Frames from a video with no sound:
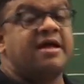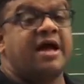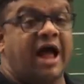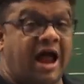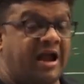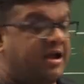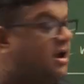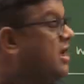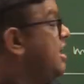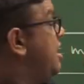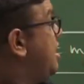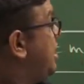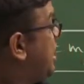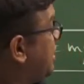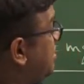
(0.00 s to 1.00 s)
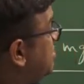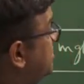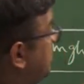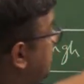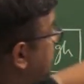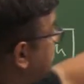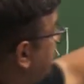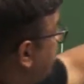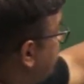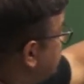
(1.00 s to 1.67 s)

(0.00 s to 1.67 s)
And another thing is when it